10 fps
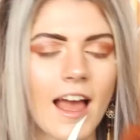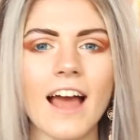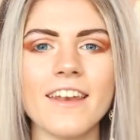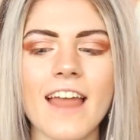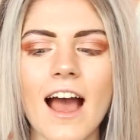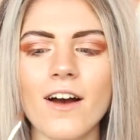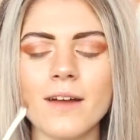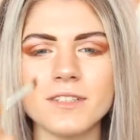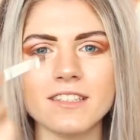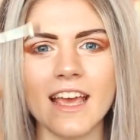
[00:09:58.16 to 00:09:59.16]
And now
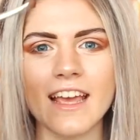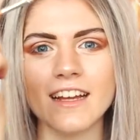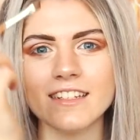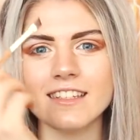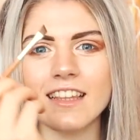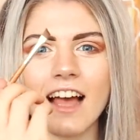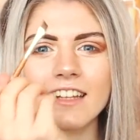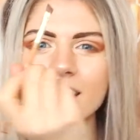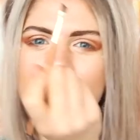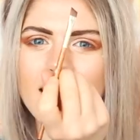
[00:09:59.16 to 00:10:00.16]
I'm just getting a
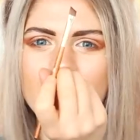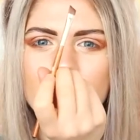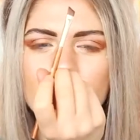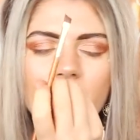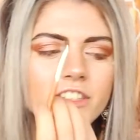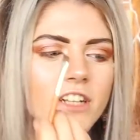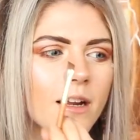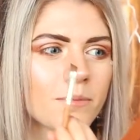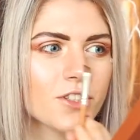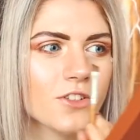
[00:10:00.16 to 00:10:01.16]
slanted thinner brush
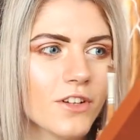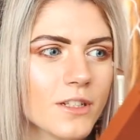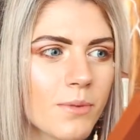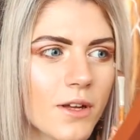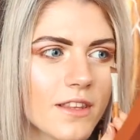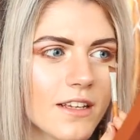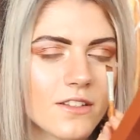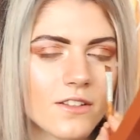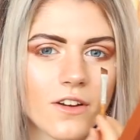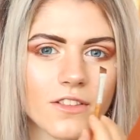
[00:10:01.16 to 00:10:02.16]
and I'm just going to put
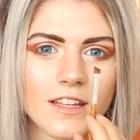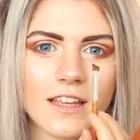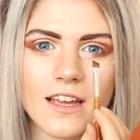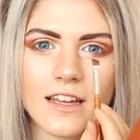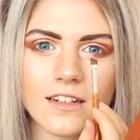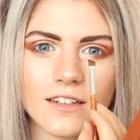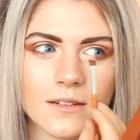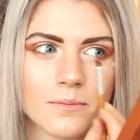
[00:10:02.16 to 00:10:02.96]
this on the inner